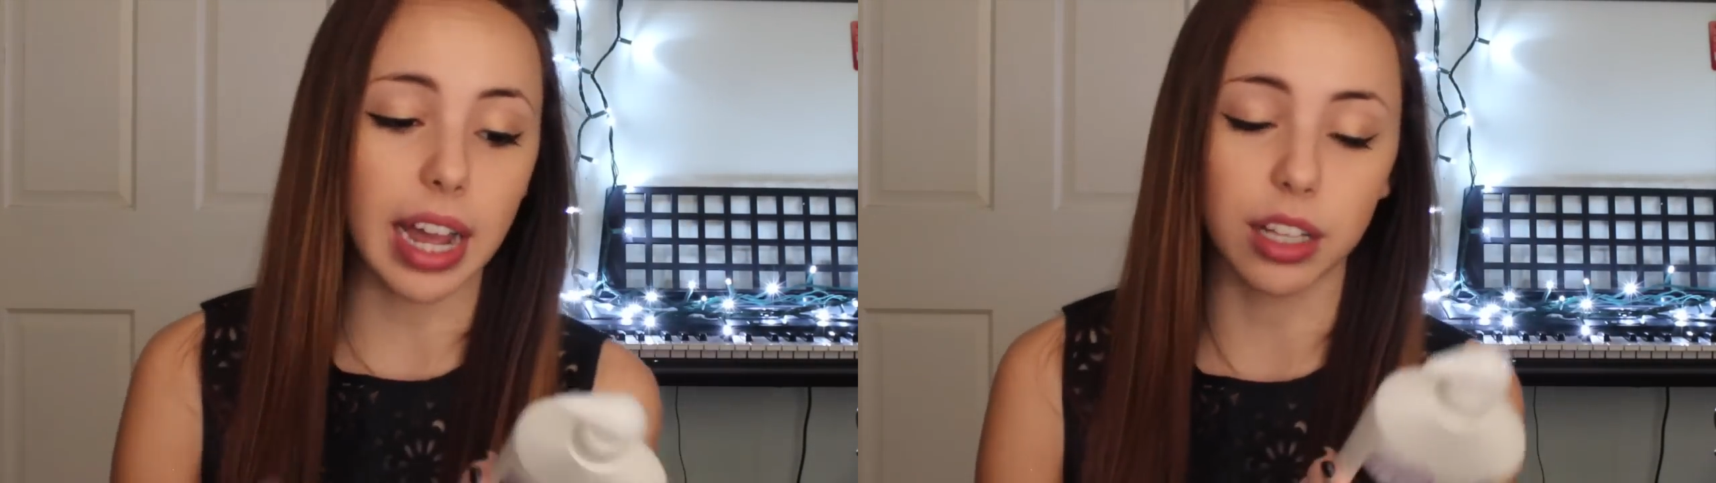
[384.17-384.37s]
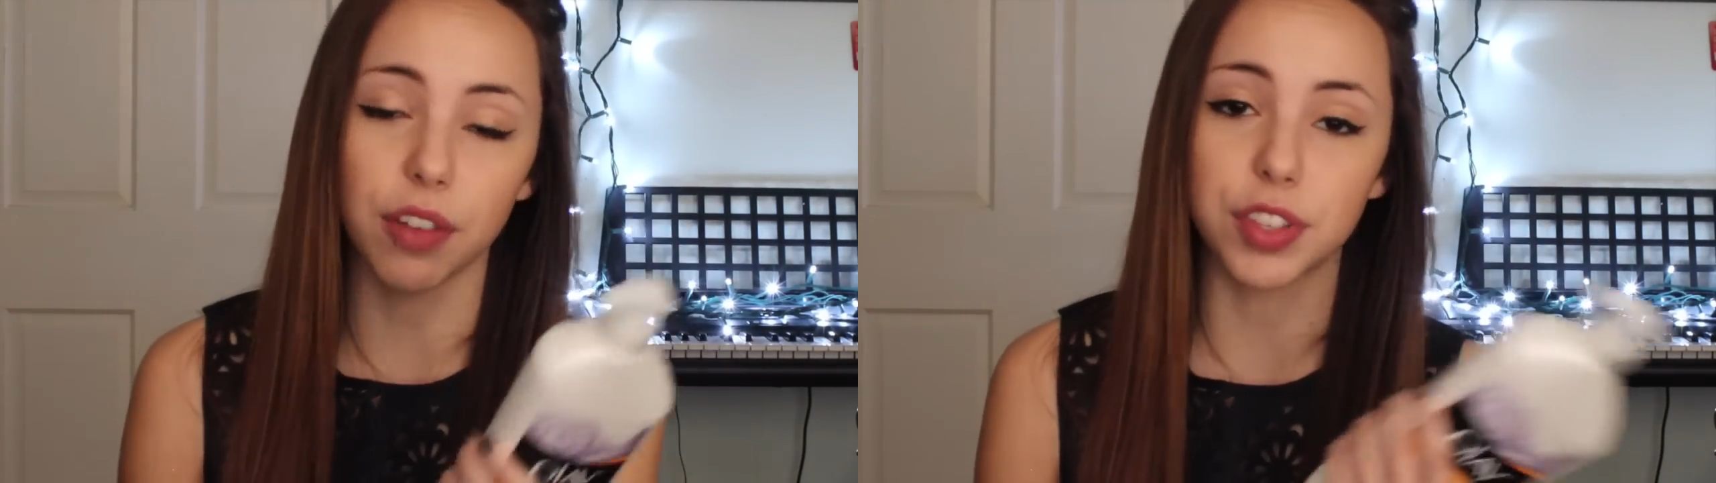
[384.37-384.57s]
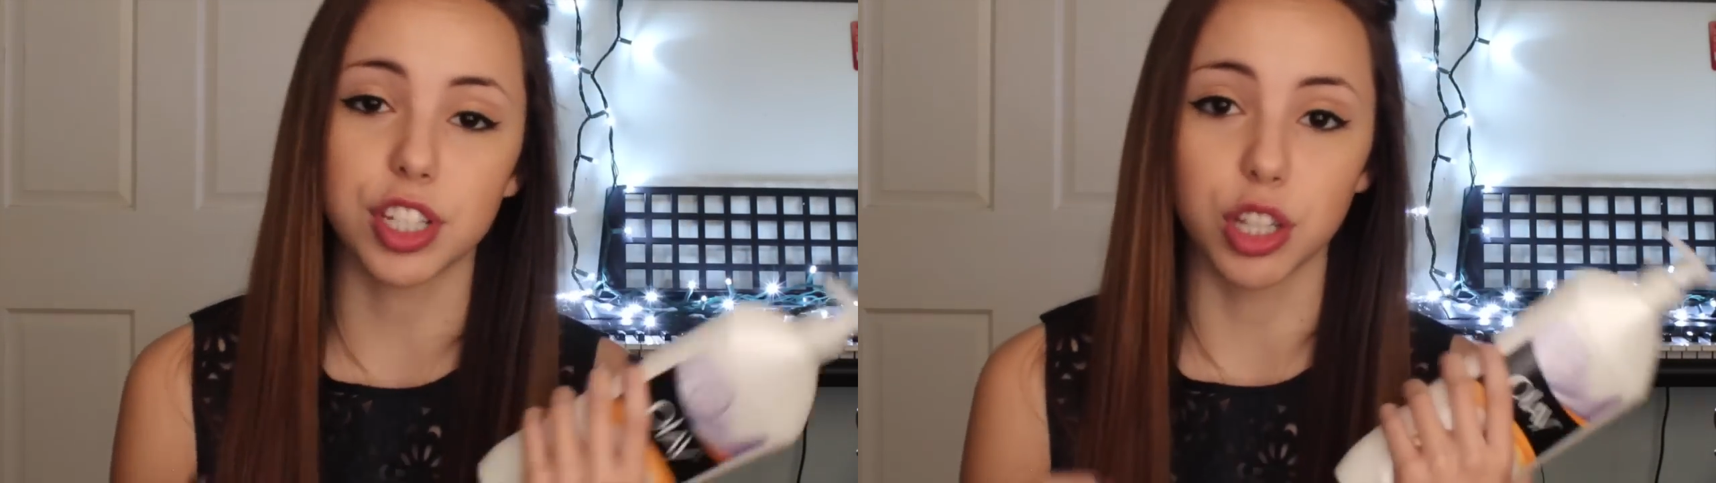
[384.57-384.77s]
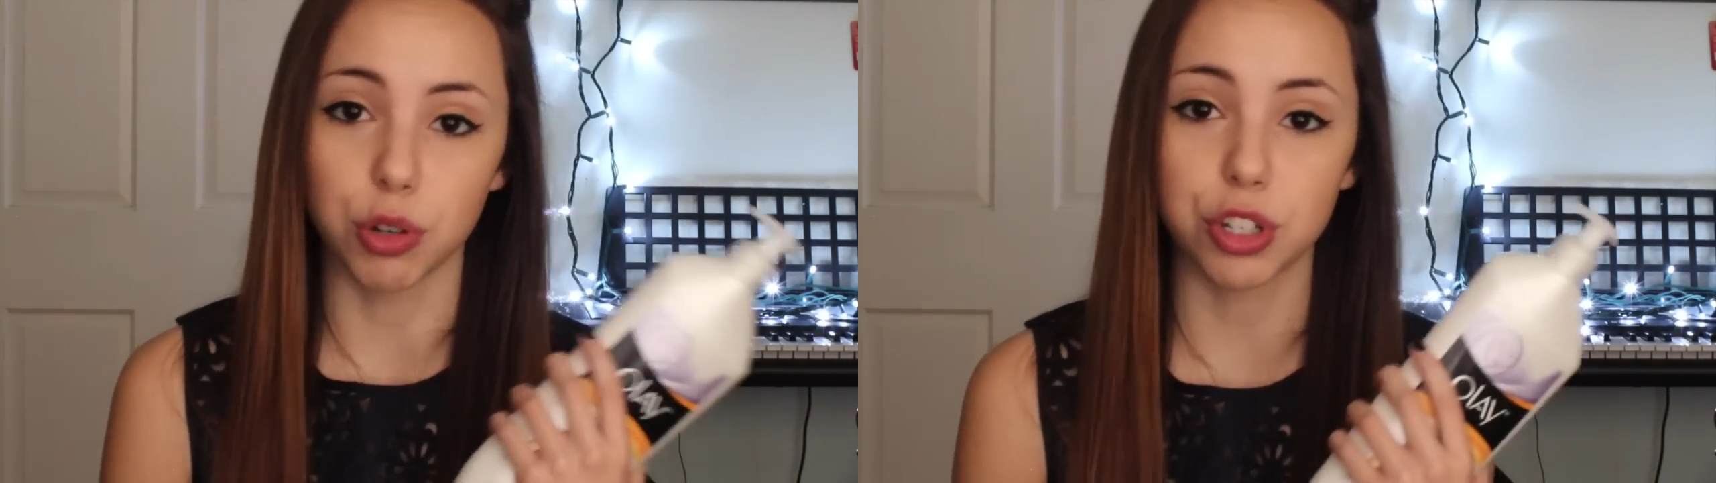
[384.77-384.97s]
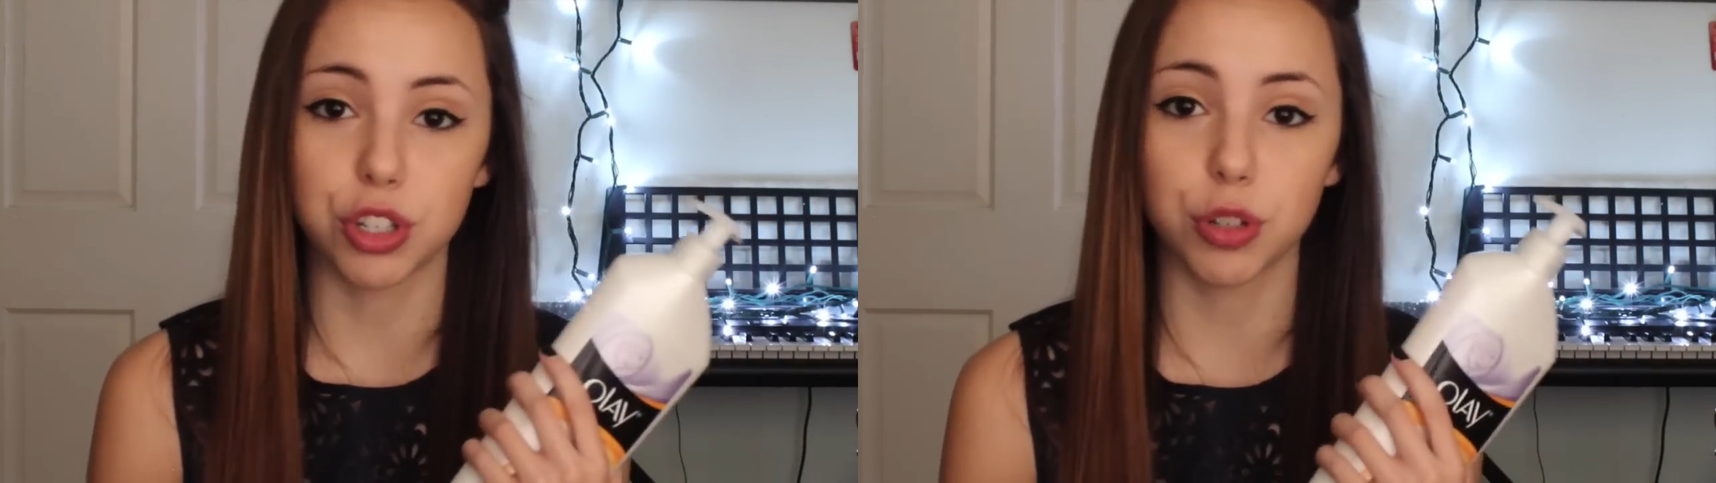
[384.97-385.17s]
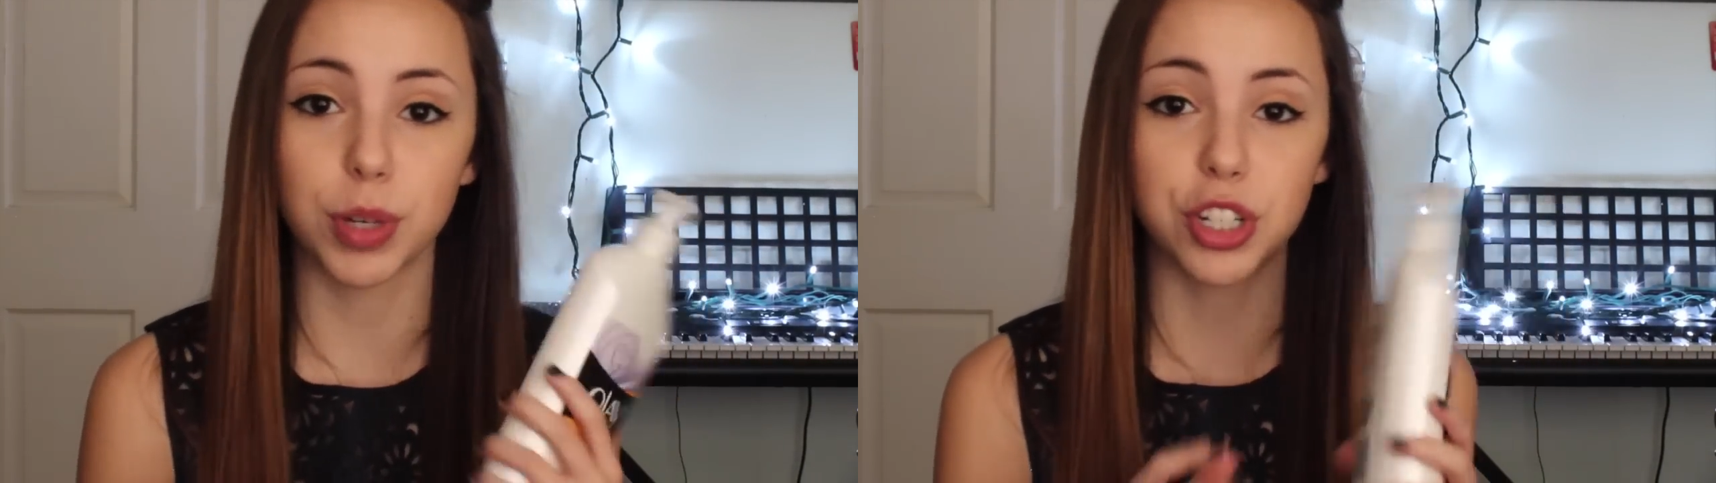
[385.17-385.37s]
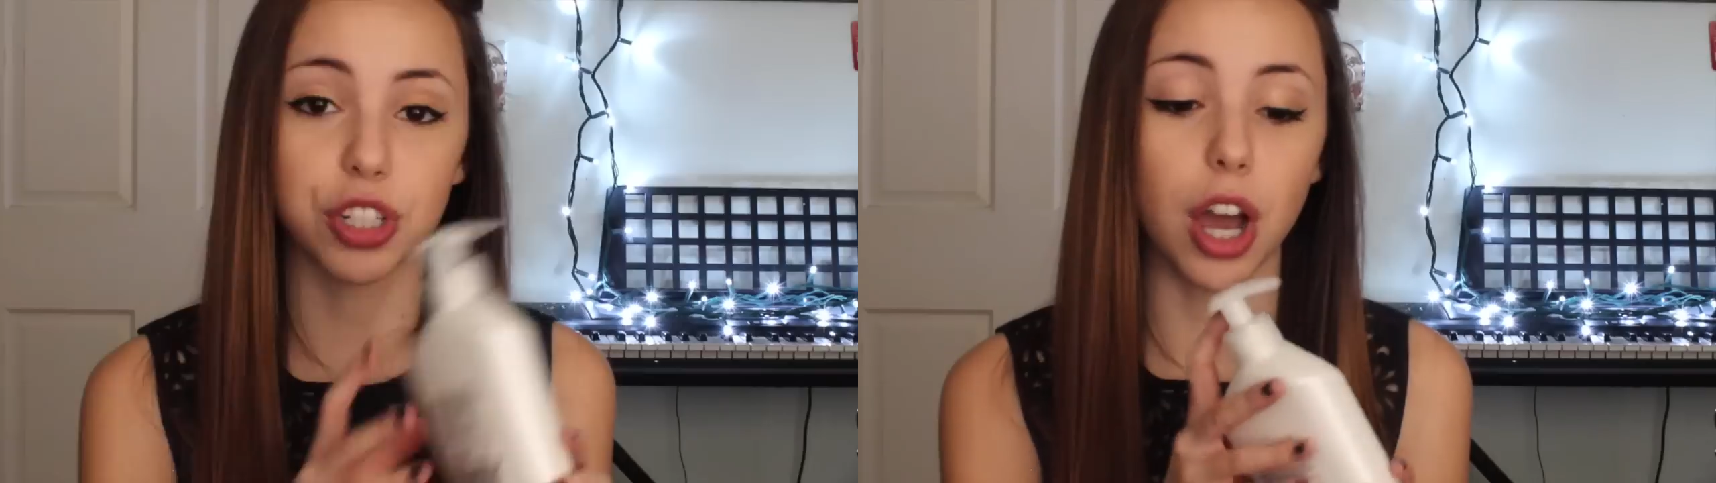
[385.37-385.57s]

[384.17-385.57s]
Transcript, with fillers: I love this lotion so much,